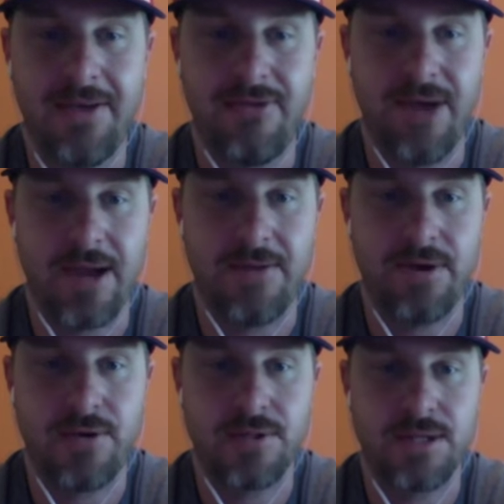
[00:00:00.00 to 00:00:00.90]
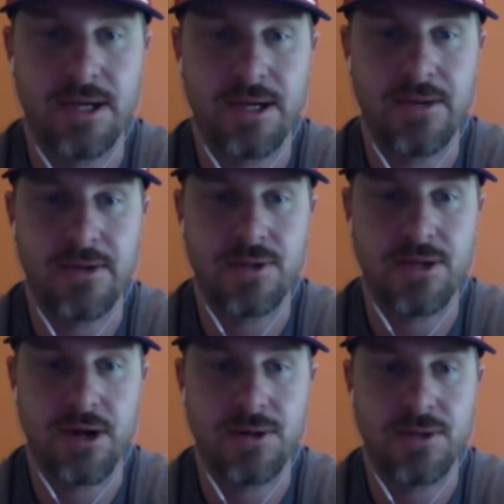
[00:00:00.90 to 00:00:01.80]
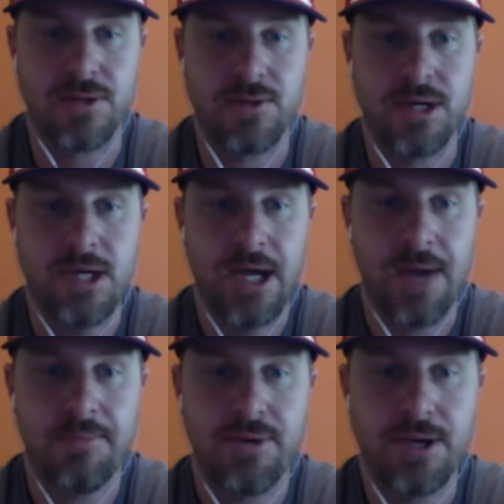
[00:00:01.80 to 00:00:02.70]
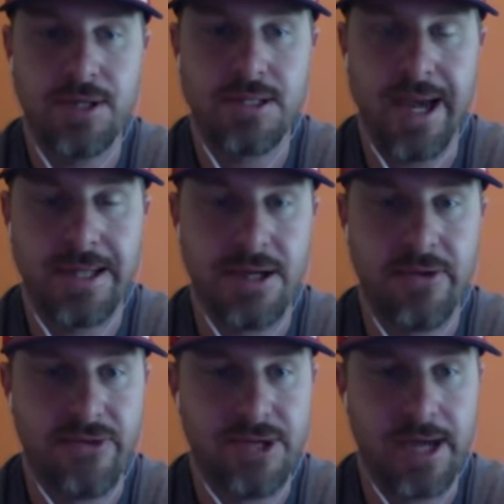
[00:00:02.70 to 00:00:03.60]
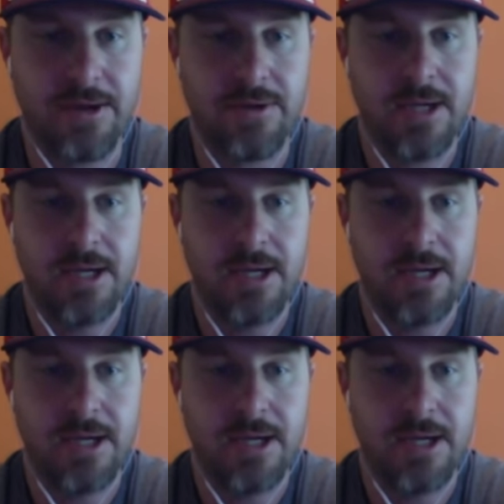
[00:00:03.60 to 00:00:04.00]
out of those starts. So pretty good stats here for Dale.